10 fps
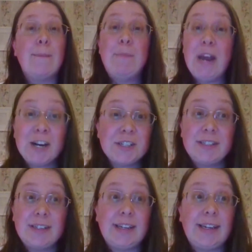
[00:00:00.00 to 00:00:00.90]

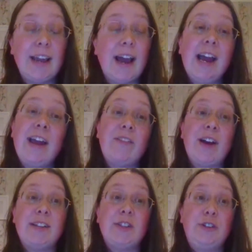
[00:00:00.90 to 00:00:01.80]
Personally, I have
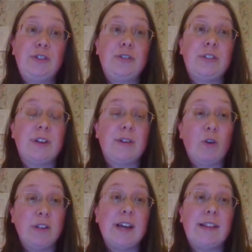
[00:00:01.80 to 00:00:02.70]
had to use
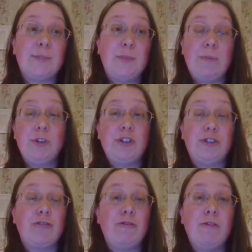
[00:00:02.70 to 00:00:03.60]
contactless payments
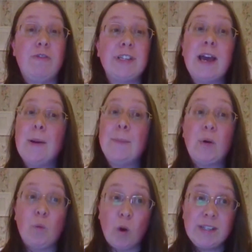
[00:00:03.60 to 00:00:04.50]
during COVID, but
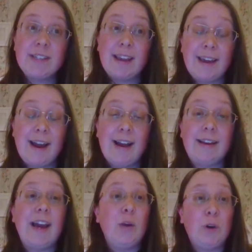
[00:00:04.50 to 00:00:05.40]
once I
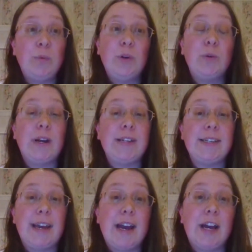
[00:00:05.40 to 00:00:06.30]
can, I will be going back to
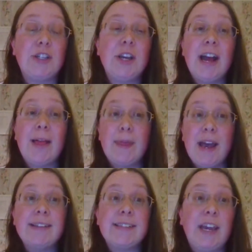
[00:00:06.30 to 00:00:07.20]
cash. Okay. And
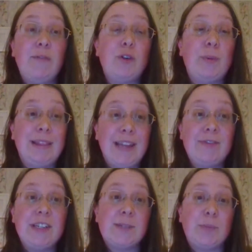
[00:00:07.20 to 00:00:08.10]
that has came from a
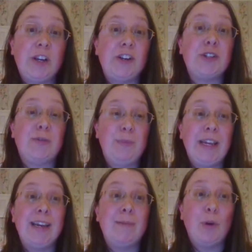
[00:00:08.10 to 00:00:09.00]
lived experience of
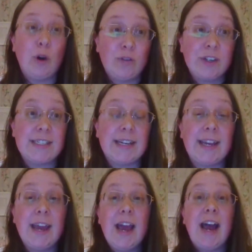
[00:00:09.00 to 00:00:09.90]
being in poverty.
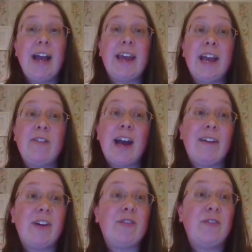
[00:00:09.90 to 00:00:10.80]
And I
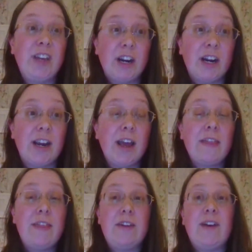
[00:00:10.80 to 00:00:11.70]
have a fear
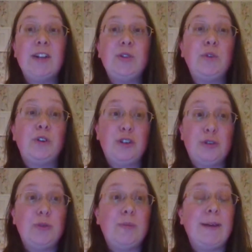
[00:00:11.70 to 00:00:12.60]
that if I don't
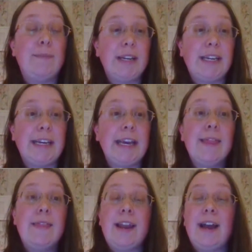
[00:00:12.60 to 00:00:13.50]
control my money,
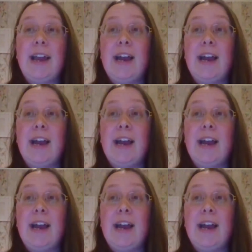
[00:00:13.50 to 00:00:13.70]
then I